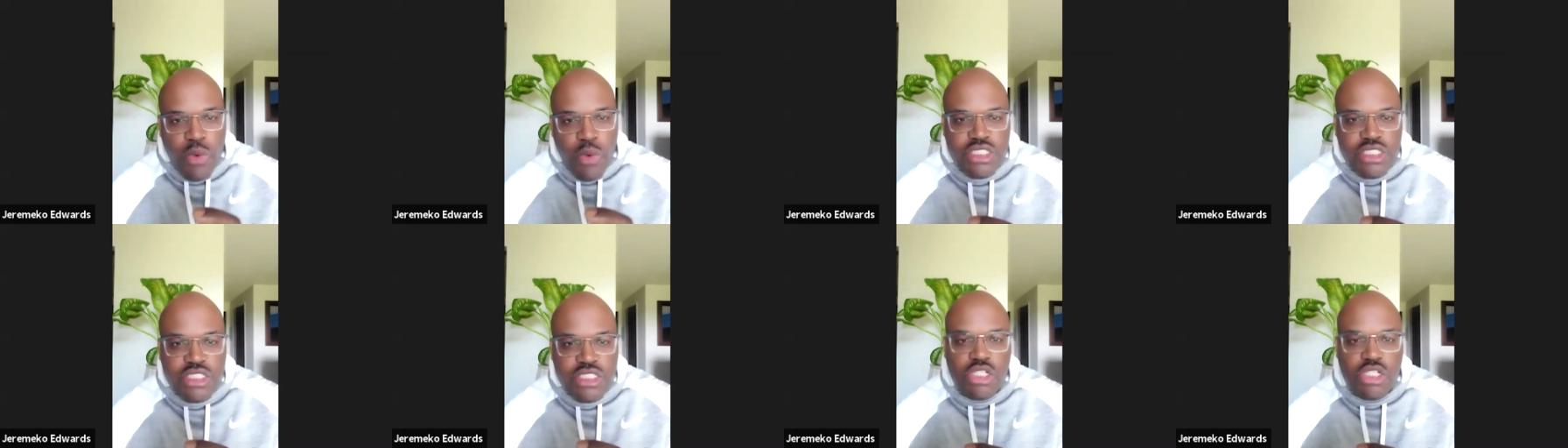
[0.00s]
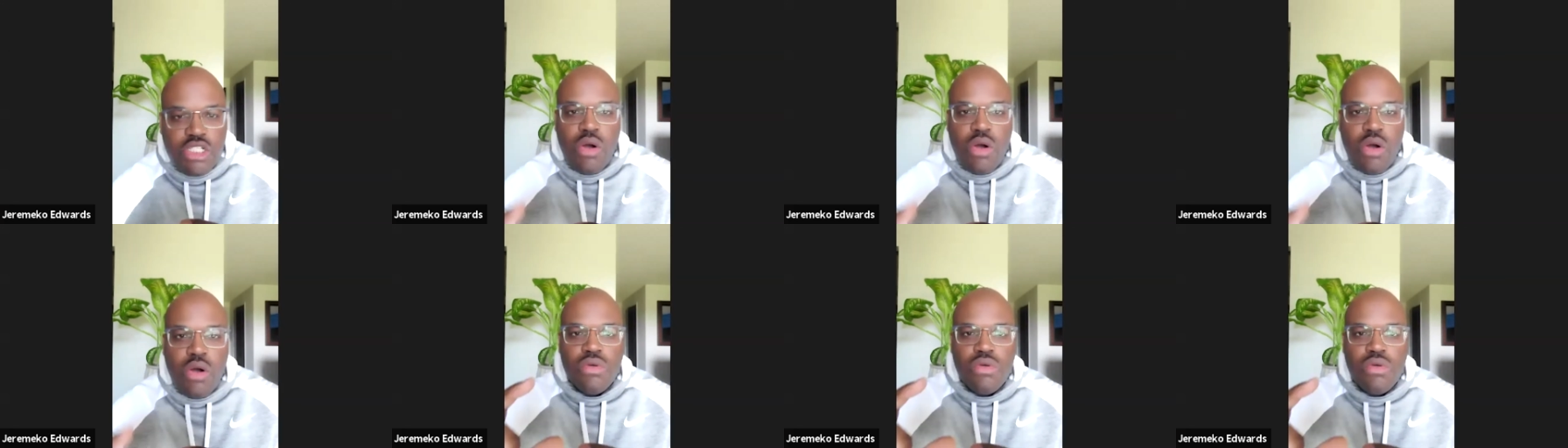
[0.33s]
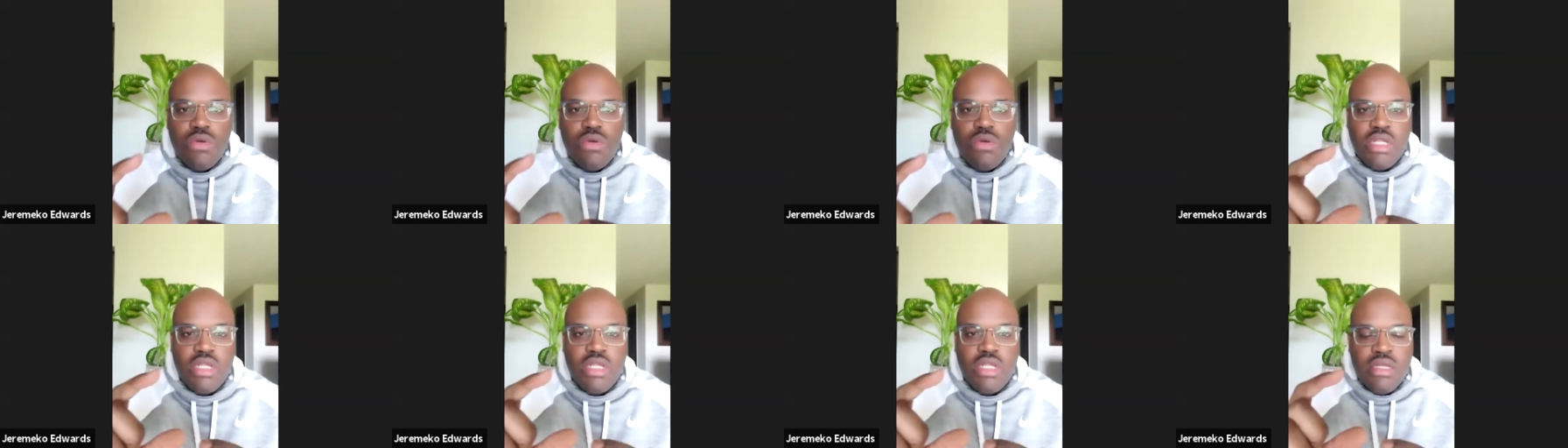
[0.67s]
tone
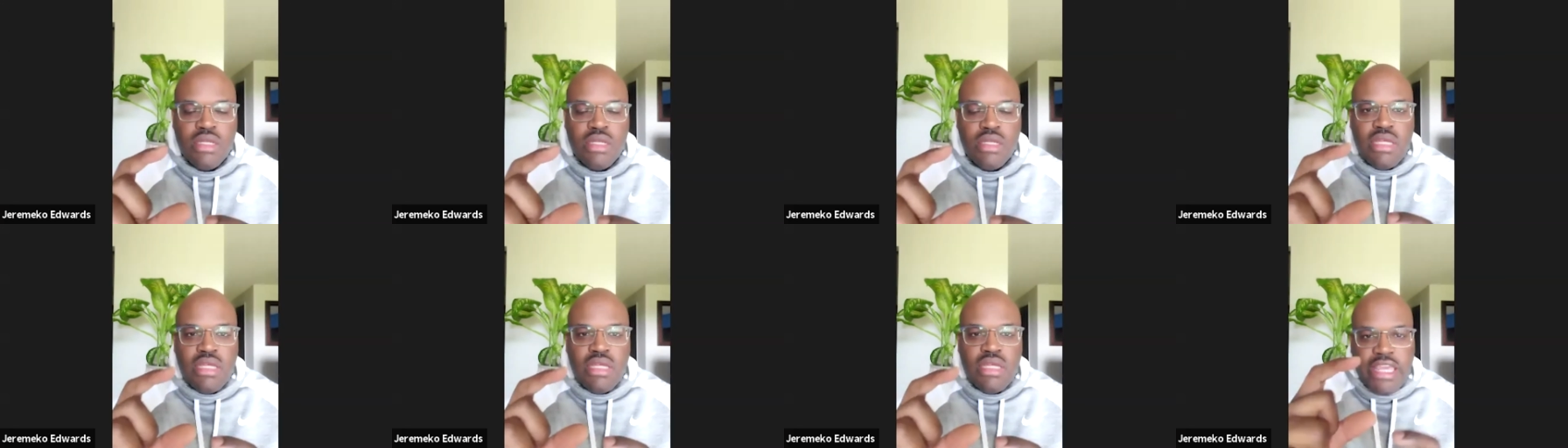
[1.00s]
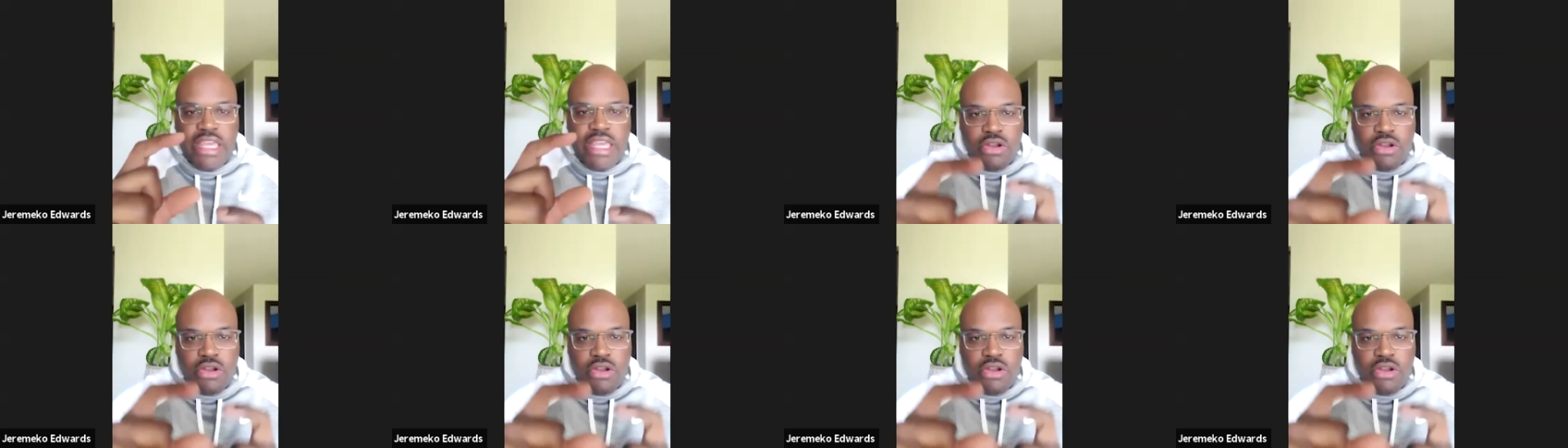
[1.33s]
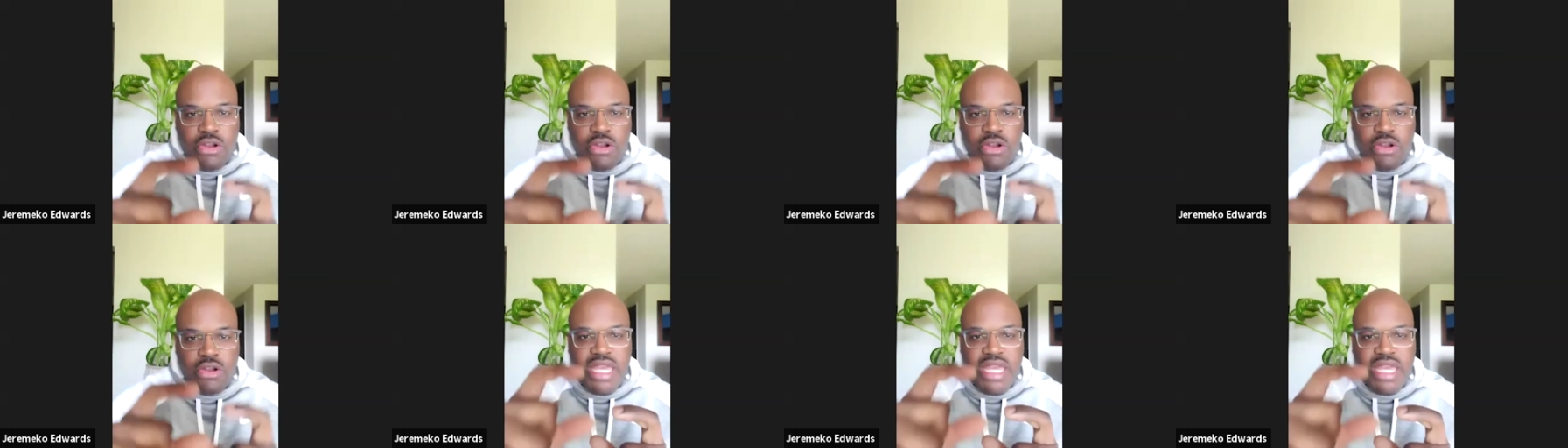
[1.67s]
and your
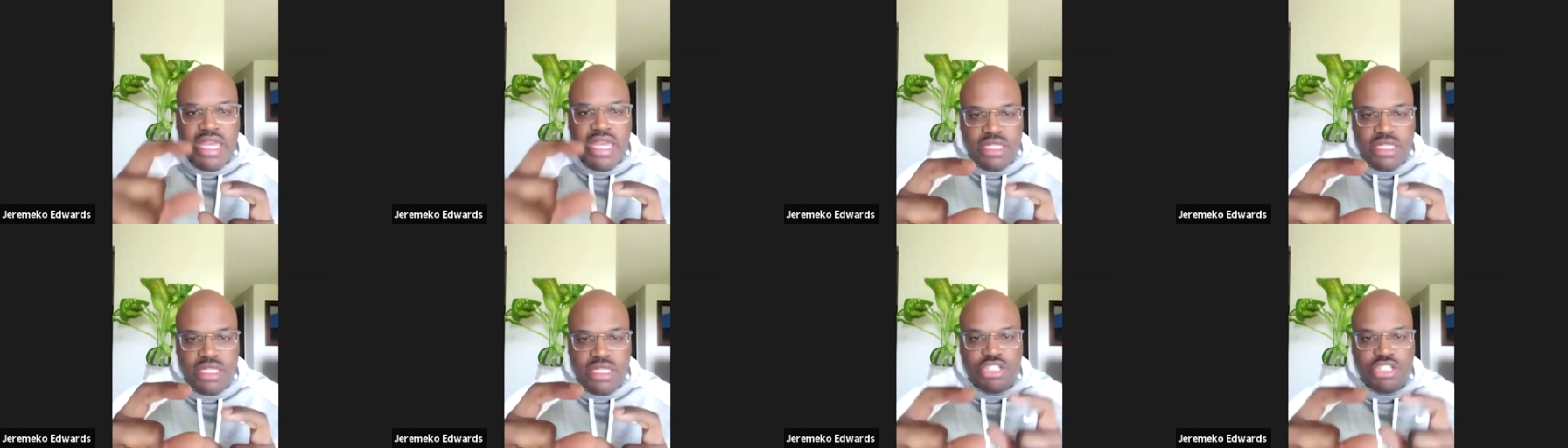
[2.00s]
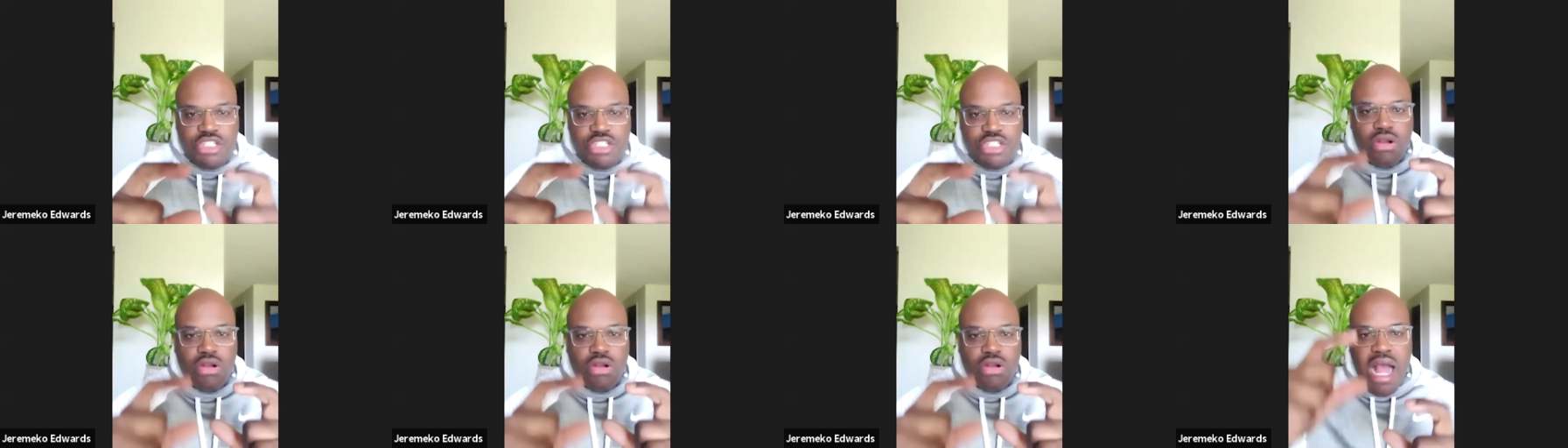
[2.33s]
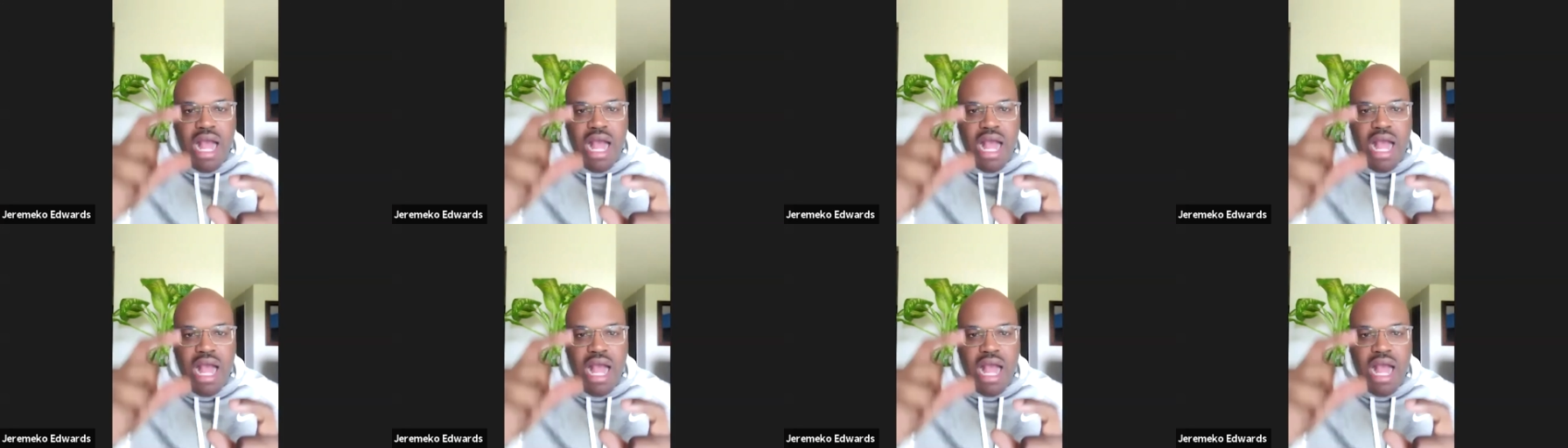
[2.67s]
pitch, your high